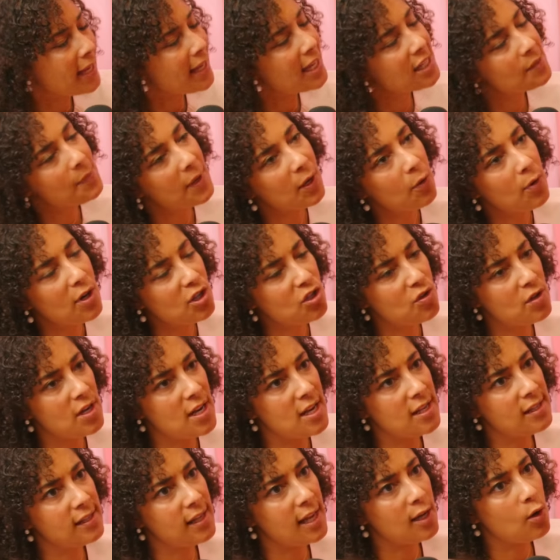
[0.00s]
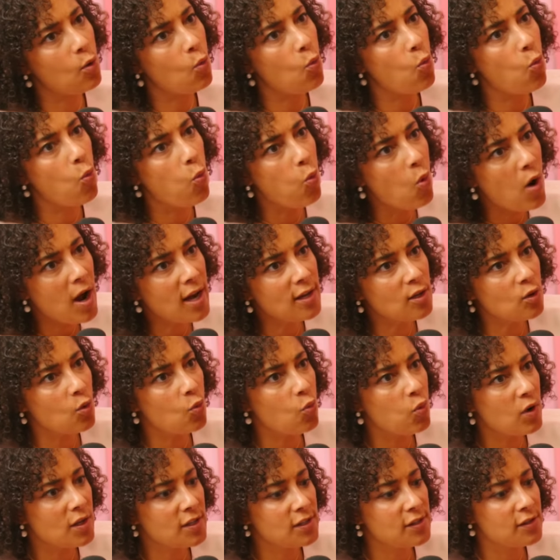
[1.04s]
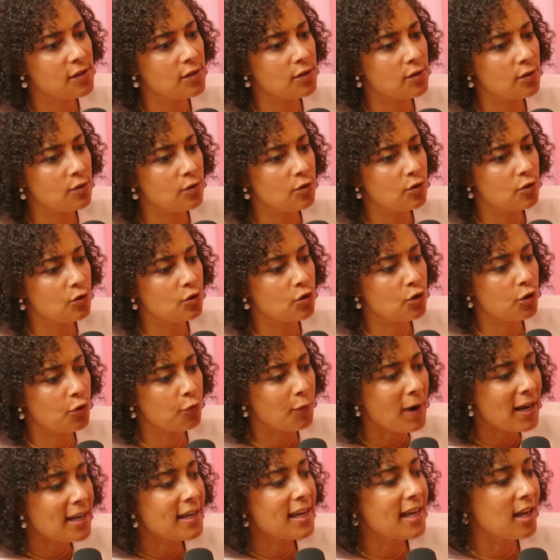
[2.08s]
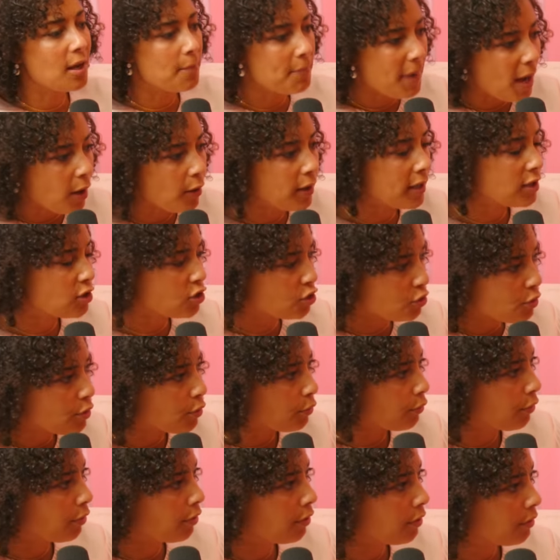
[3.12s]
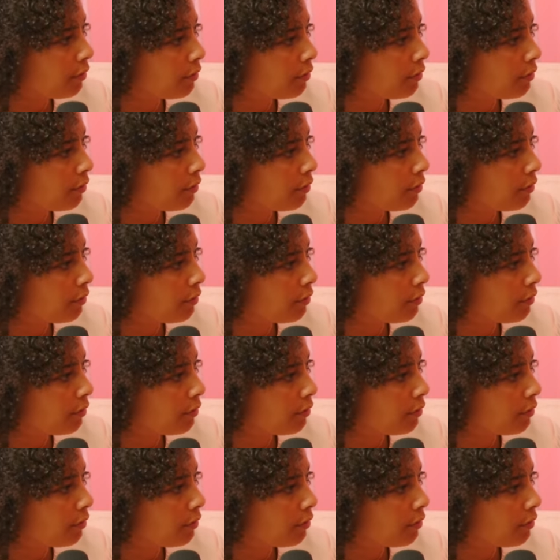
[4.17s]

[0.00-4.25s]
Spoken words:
guess my question is, like, what was threatening about its truth?